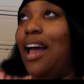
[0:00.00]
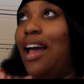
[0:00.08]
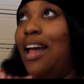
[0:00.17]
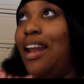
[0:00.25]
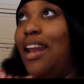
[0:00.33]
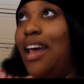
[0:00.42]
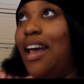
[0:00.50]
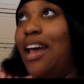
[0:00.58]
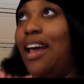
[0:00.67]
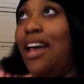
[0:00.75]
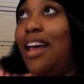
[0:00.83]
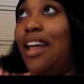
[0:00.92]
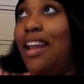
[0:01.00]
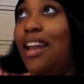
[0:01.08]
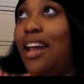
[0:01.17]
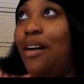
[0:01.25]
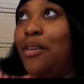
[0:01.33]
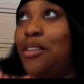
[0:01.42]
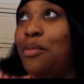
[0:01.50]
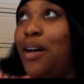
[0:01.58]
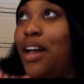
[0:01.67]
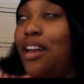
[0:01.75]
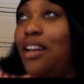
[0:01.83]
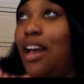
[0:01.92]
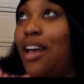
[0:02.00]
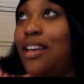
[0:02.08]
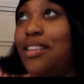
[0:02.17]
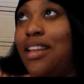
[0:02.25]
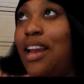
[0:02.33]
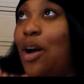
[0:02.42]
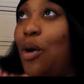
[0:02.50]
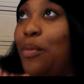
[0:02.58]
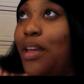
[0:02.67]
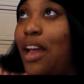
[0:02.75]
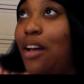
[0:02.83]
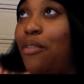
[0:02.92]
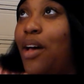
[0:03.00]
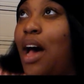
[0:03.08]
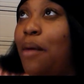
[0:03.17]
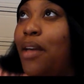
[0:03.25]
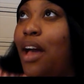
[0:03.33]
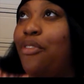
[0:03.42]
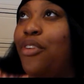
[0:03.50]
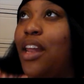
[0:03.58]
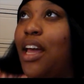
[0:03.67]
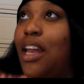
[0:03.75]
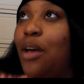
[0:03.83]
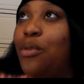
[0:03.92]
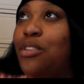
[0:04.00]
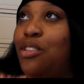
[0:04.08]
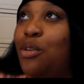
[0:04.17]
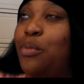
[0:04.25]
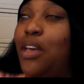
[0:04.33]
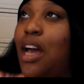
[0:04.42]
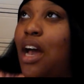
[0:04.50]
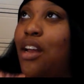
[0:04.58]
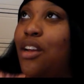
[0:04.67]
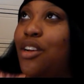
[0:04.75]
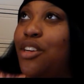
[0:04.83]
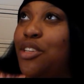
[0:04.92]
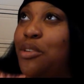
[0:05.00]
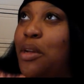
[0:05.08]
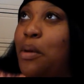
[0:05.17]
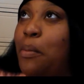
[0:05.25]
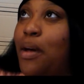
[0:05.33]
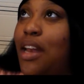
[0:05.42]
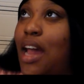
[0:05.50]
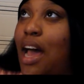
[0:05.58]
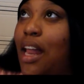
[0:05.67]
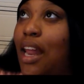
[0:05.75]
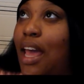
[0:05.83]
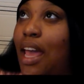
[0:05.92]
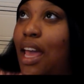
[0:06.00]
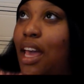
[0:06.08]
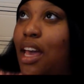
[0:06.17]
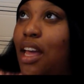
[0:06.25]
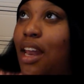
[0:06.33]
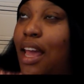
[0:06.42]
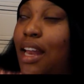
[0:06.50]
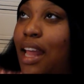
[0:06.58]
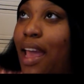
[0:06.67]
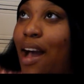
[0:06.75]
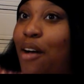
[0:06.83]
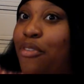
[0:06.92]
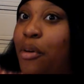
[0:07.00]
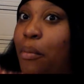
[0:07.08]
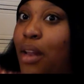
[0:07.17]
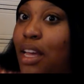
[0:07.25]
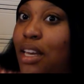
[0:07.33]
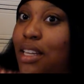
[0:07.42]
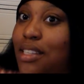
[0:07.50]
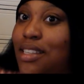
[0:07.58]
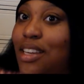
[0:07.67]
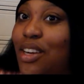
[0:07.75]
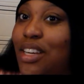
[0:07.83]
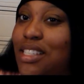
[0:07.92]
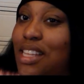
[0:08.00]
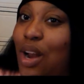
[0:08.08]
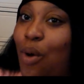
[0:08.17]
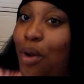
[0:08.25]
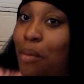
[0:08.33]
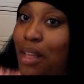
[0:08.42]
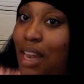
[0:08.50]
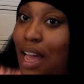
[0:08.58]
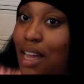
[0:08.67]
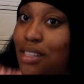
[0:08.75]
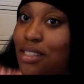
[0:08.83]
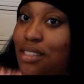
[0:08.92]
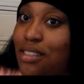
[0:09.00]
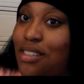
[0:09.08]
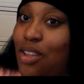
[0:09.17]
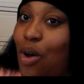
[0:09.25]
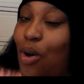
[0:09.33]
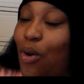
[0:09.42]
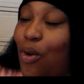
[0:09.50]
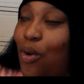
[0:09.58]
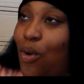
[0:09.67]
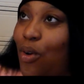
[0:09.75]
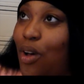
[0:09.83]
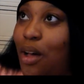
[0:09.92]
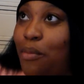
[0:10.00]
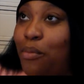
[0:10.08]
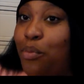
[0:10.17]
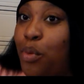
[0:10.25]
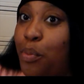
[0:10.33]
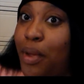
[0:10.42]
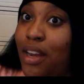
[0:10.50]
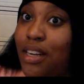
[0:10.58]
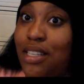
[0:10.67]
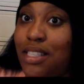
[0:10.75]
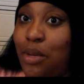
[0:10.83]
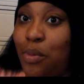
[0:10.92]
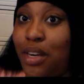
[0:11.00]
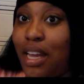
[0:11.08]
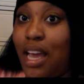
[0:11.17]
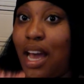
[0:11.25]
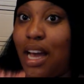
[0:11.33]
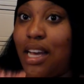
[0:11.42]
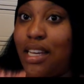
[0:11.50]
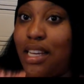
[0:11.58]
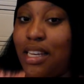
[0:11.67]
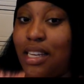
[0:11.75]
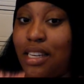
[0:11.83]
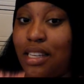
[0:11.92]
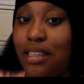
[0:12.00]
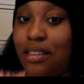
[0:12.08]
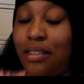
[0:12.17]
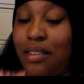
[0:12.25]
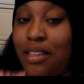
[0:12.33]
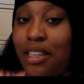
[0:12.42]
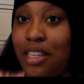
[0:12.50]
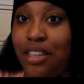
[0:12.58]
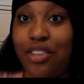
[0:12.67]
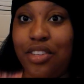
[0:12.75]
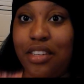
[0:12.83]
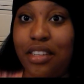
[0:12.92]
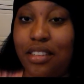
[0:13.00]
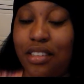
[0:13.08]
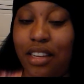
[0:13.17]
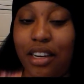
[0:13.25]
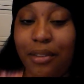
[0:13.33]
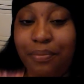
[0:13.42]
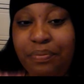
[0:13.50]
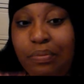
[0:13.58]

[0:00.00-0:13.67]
And then that was about it. I guess they're not gonna be that, but I mean, I feel like they will still be kind of nurturing, but not like they out for blood this year because they don't want to be last. So I'm prepared to see what they got cooking in the kitchen this year.